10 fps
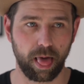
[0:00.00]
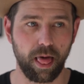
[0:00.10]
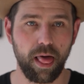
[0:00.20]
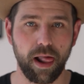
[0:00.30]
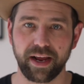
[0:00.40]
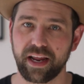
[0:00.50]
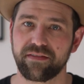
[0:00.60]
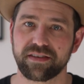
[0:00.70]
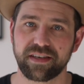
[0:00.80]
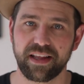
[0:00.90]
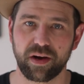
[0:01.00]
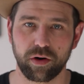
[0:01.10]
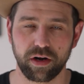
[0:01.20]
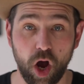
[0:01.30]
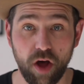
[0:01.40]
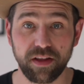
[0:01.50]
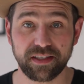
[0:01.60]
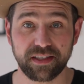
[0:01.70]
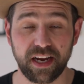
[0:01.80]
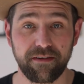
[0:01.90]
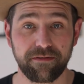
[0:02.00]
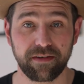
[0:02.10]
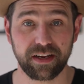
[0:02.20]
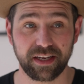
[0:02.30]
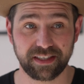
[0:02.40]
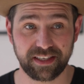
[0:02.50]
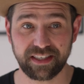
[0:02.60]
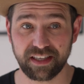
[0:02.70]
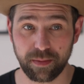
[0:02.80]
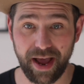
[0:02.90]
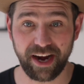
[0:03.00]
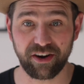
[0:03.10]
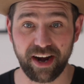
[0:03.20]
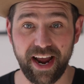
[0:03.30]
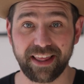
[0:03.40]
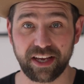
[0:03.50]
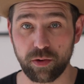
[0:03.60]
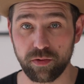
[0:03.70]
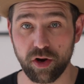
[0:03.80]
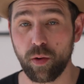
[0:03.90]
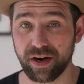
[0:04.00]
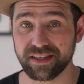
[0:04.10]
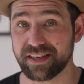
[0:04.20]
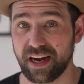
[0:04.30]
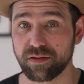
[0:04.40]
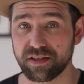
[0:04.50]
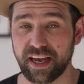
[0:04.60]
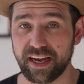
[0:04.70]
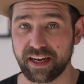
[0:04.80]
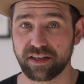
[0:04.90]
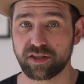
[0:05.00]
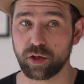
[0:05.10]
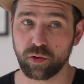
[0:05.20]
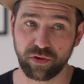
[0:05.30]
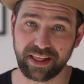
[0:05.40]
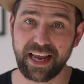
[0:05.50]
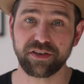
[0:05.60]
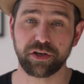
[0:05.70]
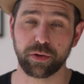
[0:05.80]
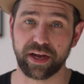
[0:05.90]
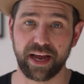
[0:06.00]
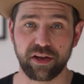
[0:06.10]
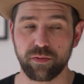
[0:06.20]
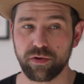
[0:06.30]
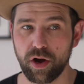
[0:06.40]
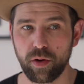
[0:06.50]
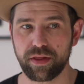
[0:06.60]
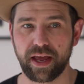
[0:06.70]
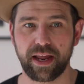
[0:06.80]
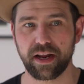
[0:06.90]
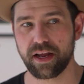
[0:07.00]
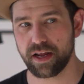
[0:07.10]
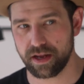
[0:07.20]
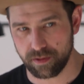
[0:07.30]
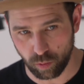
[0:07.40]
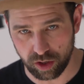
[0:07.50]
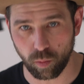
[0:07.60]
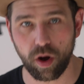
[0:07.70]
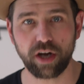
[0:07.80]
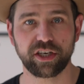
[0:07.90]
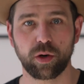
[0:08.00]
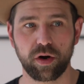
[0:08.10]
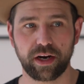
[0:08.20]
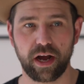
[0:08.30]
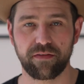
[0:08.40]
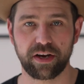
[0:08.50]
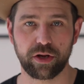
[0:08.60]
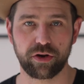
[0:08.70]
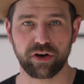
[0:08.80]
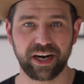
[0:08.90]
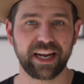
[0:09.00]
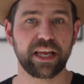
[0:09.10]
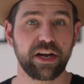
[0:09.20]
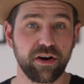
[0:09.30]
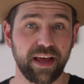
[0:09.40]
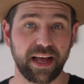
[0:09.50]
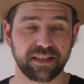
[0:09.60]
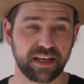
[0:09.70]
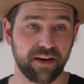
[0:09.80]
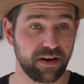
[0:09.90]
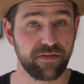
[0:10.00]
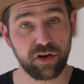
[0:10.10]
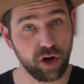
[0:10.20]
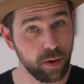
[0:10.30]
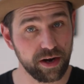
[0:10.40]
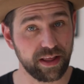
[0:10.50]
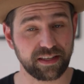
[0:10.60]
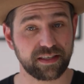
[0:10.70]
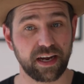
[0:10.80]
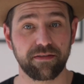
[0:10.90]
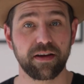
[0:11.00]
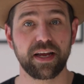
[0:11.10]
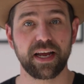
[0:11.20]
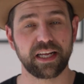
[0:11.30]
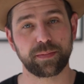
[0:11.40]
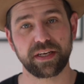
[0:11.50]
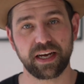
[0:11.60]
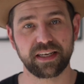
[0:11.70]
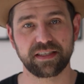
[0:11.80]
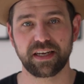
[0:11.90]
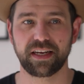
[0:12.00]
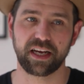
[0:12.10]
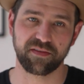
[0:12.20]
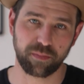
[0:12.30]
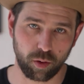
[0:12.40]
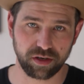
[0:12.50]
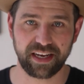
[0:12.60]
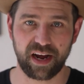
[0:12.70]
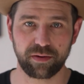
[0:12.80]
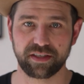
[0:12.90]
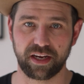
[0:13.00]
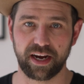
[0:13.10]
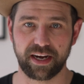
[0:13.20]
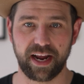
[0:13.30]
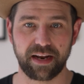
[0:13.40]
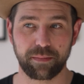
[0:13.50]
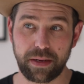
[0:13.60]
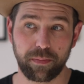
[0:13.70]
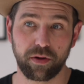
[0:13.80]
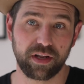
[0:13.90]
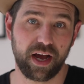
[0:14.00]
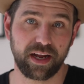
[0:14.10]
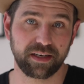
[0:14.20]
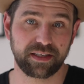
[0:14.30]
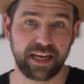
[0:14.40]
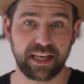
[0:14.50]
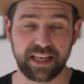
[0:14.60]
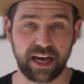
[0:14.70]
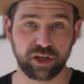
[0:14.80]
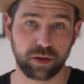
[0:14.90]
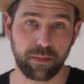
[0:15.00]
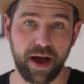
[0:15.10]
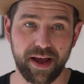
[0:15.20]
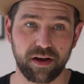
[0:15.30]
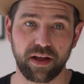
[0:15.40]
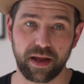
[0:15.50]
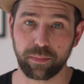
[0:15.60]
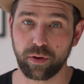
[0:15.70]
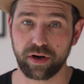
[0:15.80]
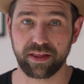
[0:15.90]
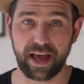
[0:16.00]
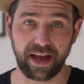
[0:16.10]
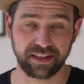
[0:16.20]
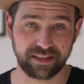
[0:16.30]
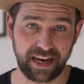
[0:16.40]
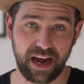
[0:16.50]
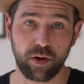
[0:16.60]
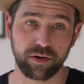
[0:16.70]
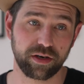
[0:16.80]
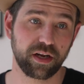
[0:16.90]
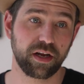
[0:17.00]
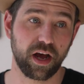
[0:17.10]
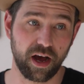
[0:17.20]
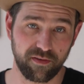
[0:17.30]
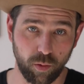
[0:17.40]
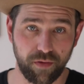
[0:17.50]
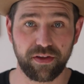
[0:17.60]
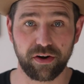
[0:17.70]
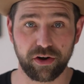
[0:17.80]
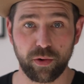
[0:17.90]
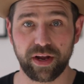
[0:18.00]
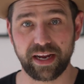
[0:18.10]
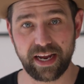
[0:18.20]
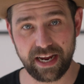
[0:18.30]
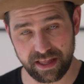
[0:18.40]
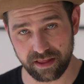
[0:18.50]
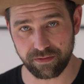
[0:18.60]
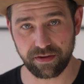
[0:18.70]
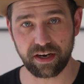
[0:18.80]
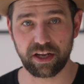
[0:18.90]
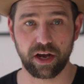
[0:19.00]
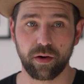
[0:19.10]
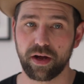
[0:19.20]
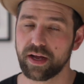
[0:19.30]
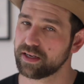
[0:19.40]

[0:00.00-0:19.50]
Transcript: Ugh, I can't even say that word. All this stuff sits in the back of your head like you know what it sounds like. So you relate to it and you know that when you're watching a workout video, you're gonna hear that stuff. And if you don't hear that stuff, it's because of poor sound design and people not taking the extra mile and putting that sound of what they're doing in the video.